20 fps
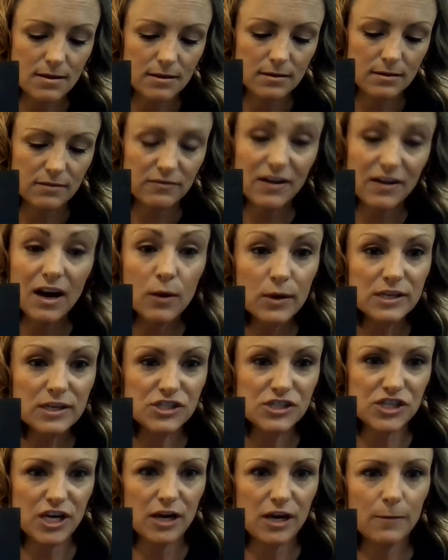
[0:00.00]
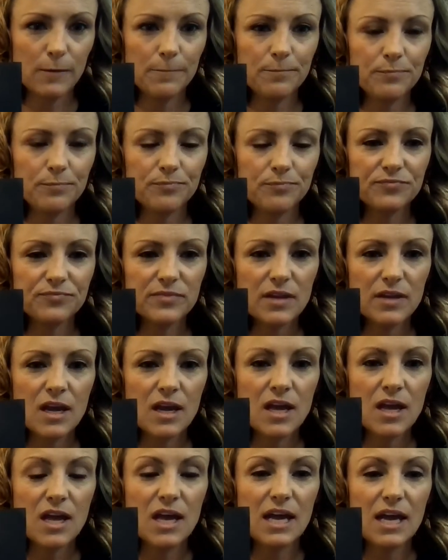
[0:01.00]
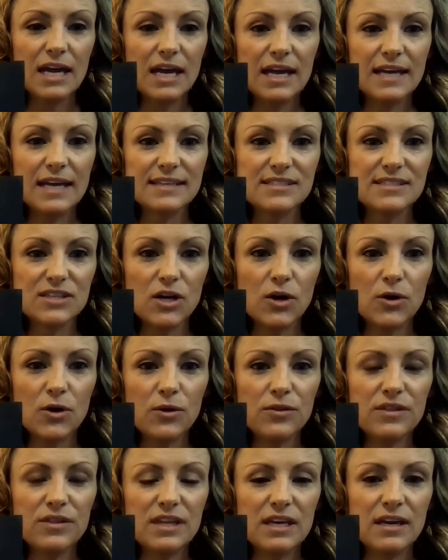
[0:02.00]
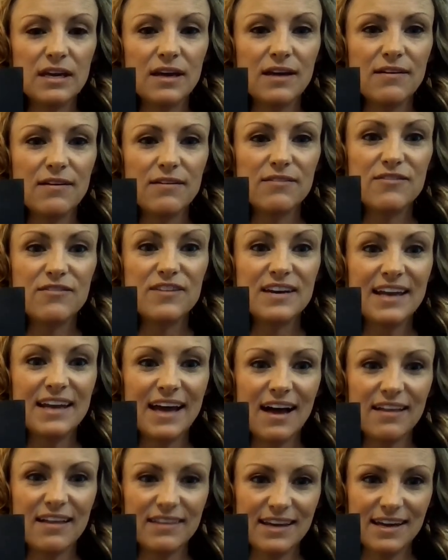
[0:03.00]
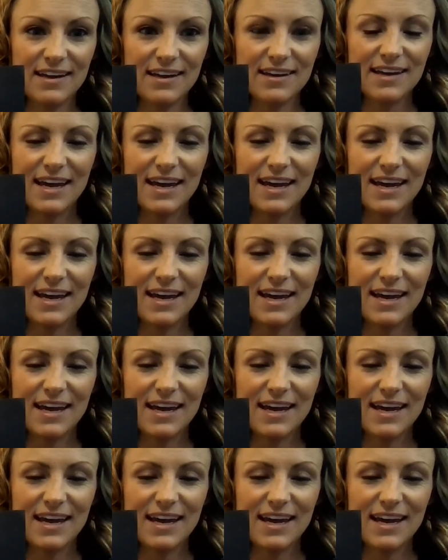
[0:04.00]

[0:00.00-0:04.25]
fireworks show, it's called the finale,